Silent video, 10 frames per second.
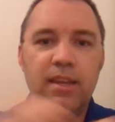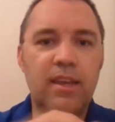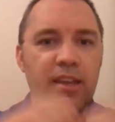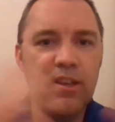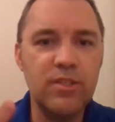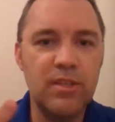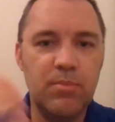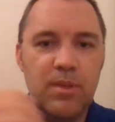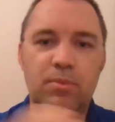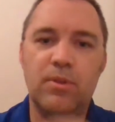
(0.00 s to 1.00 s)
And I hear
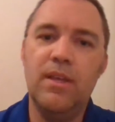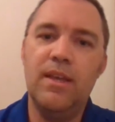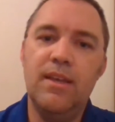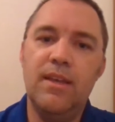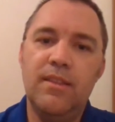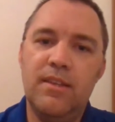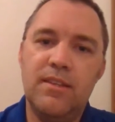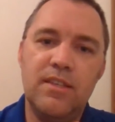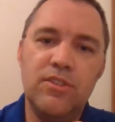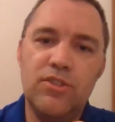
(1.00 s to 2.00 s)
some people that
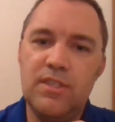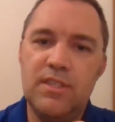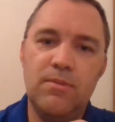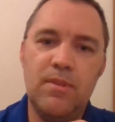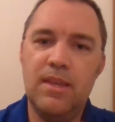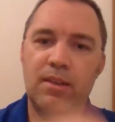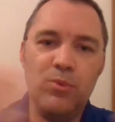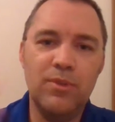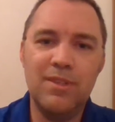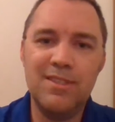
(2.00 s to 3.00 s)
essentially seem to think,
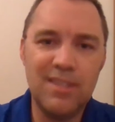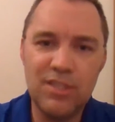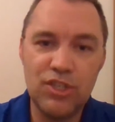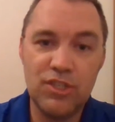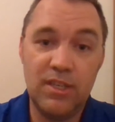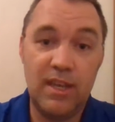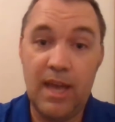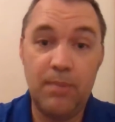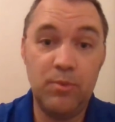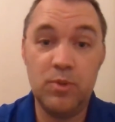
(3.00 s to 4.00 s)
well, isn't this just going to
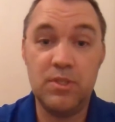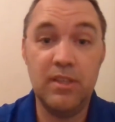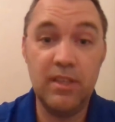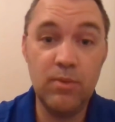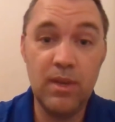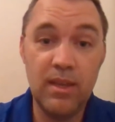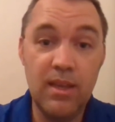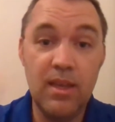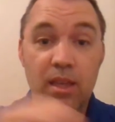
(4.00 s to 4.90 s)
happen to us all anyway?